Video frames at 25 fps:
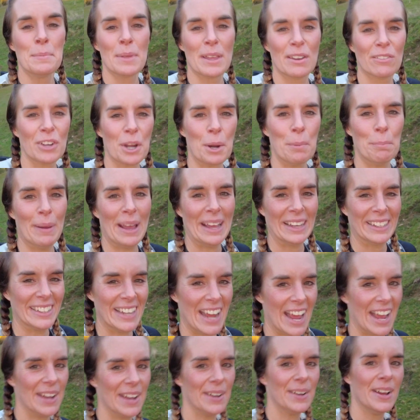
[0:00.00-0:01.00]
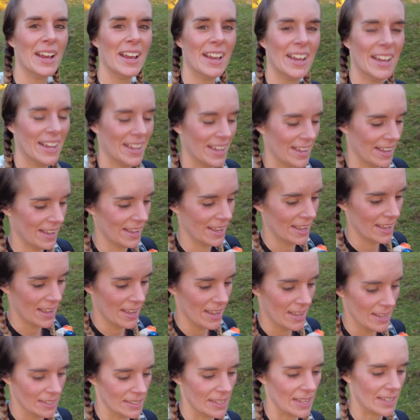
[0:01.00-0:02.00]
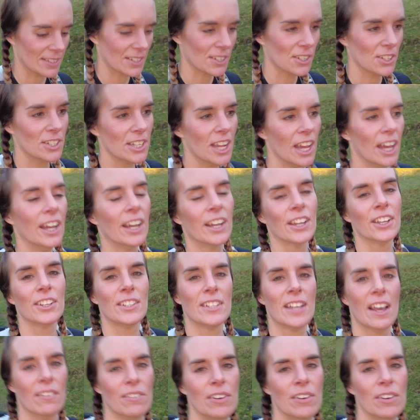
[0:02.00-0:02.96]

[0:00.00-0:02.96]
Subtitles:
They've come back now. That's good. Good to